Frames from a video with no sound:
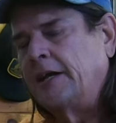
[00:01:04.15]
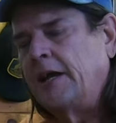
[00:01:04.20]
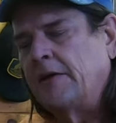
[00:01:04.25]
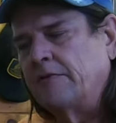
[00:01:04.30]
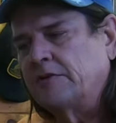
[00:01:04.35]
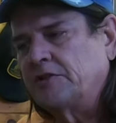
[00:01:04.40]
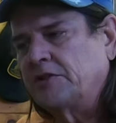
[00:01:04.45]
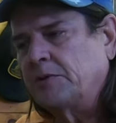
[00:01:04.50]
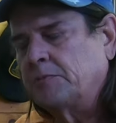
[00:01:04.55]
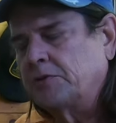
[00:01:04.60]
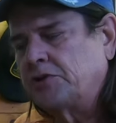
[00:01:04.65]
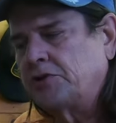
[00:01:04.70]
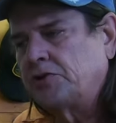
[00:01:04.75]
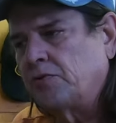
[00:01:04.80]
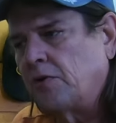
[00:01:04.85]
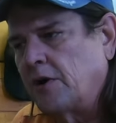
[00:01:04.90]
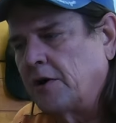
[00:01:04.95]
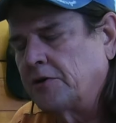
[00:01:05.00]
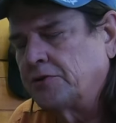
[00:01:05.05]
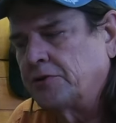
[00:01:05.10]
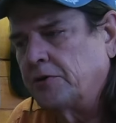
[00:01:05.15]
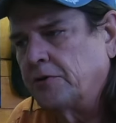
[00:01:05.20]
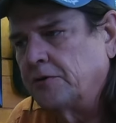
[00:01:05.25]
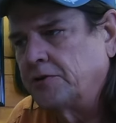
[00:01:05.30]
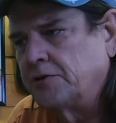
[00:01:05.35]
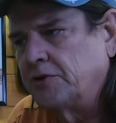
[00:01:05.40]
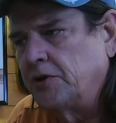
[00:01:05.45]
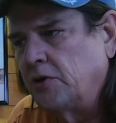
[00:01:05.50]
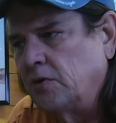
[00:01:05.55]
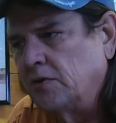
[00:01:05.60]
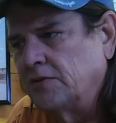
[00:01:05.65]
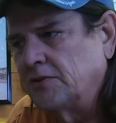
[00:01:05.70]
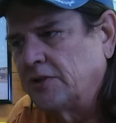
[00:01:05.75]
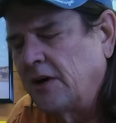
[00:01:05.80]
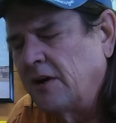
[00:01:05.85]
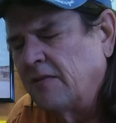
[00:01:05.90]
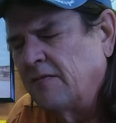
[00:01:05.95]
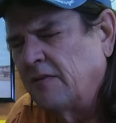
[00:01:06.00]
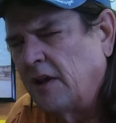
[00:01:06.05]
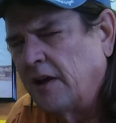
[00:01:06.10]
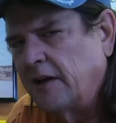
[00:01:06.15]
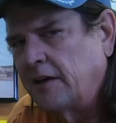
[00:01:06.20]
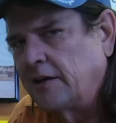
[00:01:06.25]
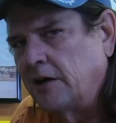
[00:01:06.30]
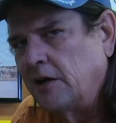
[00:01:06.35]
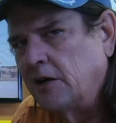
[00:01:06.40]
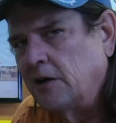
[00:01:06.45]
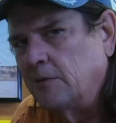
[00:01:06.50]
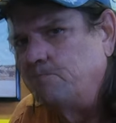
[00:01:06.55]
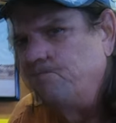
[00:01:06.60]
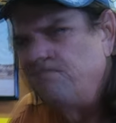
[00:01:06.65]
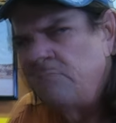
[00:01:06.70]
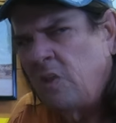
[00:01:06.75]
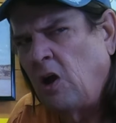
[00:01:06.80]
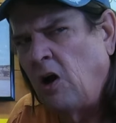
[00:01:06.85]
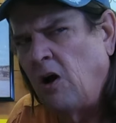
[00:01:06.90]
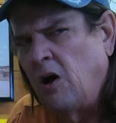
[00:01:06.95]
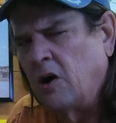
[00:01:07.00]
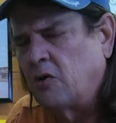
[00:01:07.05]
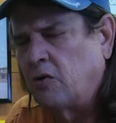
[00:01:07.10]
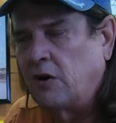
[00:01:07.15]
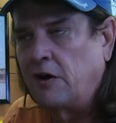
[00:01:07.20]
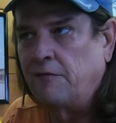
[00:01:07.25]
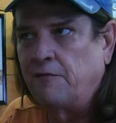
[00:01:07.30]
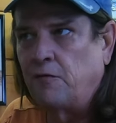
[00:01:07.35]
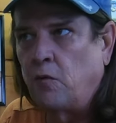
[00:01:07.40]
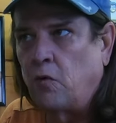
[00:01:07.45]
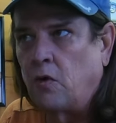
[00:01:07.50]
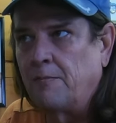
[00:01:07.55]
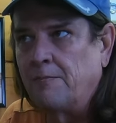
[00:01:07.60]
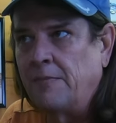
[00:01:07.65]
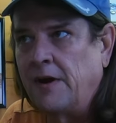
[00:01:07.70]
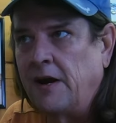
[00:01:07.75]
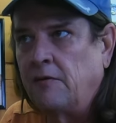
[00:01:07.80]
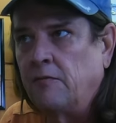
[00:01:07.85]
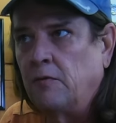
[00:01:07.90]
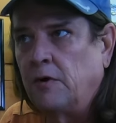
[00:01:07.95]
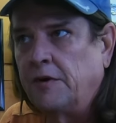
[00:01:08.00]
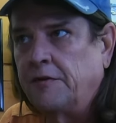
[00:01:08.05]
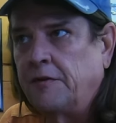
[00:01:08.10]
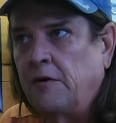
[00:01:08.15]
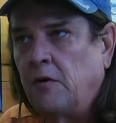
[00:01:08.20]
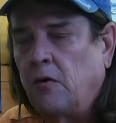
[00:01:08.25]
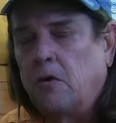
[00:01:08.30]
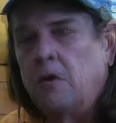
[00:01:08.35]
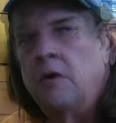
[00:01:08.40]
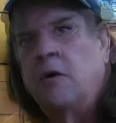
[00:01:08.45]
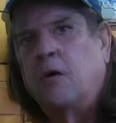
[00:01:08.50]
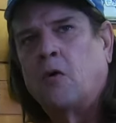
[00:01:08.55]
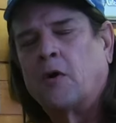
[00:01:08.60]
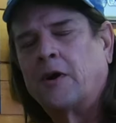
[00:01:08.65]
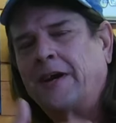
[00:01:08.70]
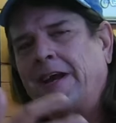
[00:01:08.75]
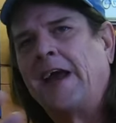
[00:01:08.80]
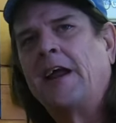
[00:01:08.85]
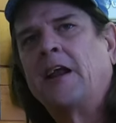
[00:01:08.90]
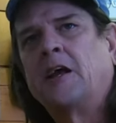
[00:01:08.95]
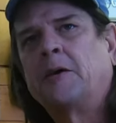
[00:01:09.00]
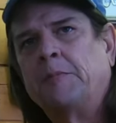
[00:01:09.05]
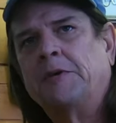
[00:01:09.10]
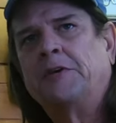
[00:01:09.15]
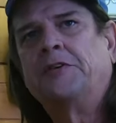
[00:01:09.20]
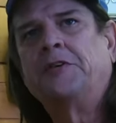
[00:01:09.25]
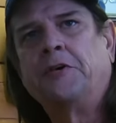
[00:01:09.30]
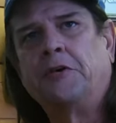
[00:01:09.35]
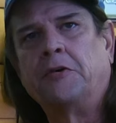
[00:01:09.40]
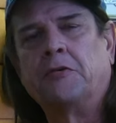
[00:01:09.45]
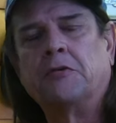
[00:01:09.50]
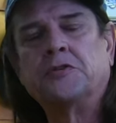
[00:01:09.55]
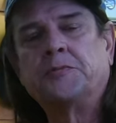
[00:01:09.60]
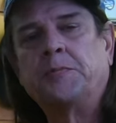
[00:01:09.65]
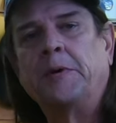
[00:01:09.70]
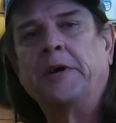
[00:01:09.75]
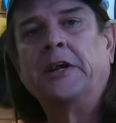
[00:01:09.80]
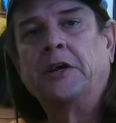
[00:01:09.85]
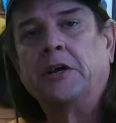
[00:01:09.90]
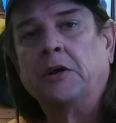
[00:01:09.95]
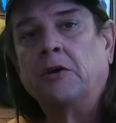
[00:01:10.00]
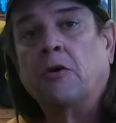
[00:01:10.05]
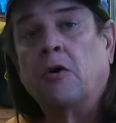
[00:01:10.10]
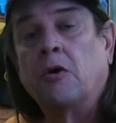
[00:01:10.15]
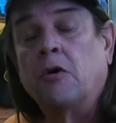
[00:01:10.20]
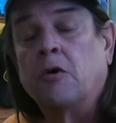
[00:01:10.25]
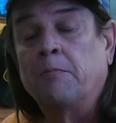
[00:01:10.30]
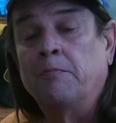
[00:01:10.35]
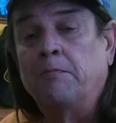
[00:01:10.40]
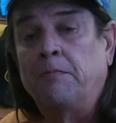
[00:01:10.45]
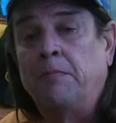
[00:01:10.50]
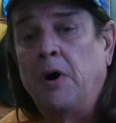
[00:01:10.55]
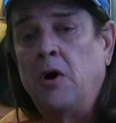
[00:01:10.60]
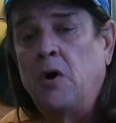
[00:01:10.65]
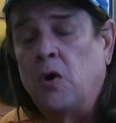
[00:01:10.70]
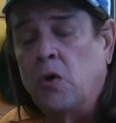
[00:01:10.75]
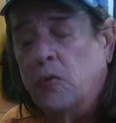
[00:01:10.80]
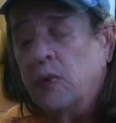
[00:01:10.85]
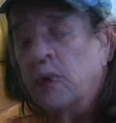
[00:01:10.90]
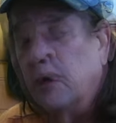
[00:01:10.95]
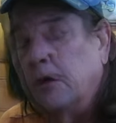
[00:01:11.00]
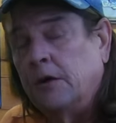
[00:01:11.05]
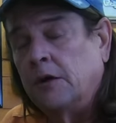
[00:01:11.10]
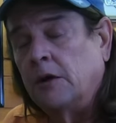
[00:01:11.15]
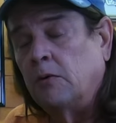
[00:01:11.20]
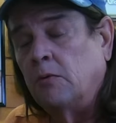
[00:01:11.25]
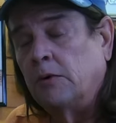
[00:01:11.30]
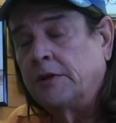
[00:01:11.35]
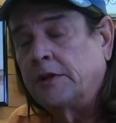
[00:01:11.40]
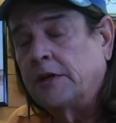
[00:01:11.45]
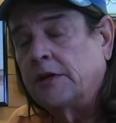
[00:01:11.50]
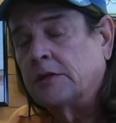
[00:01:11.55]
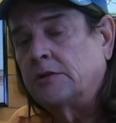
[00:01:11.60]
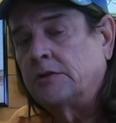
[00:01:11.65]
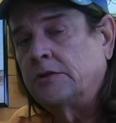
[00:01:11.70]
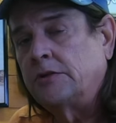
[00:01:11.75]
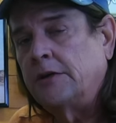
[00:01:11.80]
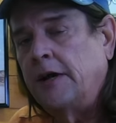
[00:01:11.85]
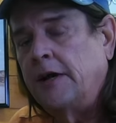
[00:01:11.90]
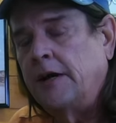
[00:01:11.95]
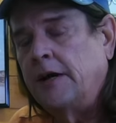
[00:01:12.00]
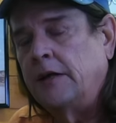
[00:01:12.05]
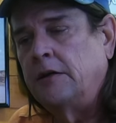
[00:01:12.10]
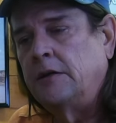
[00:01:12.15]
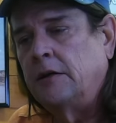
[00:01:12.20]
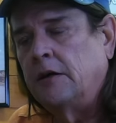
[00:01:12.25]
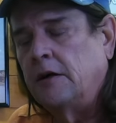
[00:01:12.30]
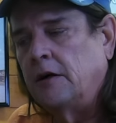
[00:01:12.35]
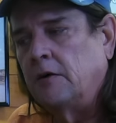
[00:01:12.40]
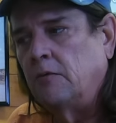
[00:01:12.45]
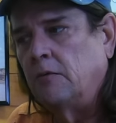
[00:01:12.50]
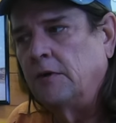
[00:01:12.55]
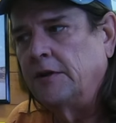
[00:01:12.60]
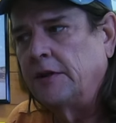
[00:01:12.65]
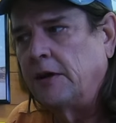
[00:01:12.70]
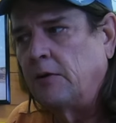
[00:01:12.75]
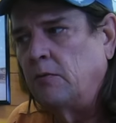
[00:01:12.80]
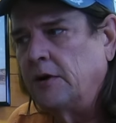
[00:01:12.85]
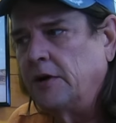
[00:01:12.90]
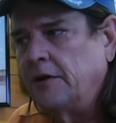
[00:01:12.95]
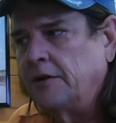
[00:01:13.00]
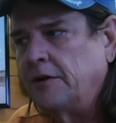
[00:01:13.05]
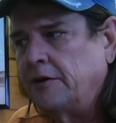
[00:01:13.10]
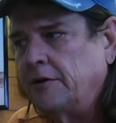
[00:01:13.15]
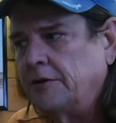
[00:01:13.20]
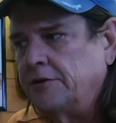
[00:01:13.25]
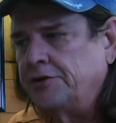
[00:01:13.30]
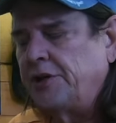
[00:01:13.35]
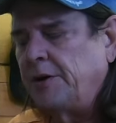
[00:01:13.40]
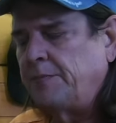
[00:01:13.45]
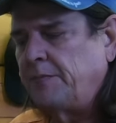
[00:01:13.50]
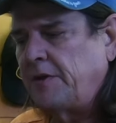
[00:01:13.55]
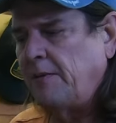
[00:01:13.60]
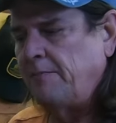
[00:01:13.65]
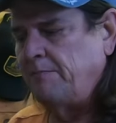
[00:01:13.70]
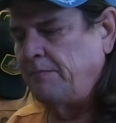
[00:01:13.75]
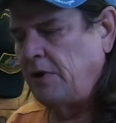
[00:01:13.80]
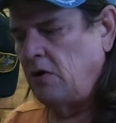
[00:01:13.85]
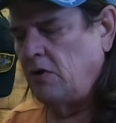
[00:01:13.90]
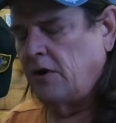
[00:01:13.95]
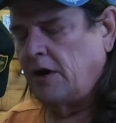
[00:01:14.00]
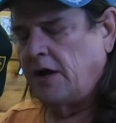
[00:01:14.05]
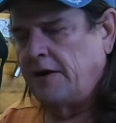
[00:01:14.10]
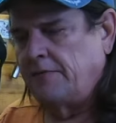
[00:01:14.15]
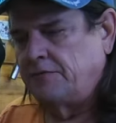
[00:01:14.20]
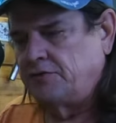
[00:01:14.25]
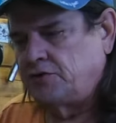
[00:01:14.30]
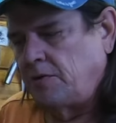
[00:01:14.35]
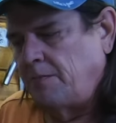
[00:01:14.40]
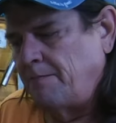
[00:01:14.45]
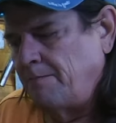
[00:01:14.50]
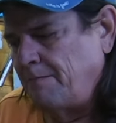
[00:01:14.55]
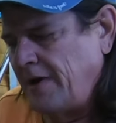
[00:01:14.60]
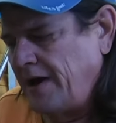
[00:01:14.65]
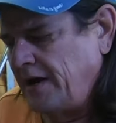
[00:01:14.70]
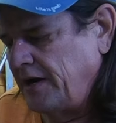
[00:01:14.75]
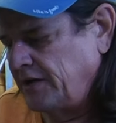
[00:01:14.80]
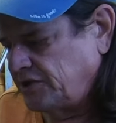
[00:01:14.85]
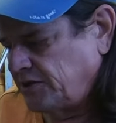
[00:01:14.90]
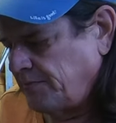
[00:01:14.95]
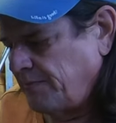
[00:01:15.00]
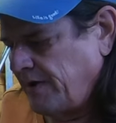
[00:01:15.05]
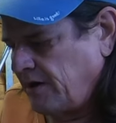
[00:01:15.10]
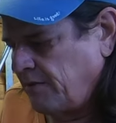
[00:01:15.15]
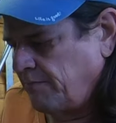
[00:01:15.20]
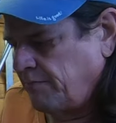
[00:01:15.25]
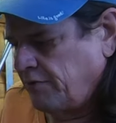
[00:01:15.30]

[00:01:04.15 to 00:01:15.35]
give it some structure. So it's kind of like concrete for it, made with organic materials, meaning your own bone. Now with that said, when they went in there and chipped that bone, I have a tremendous amount of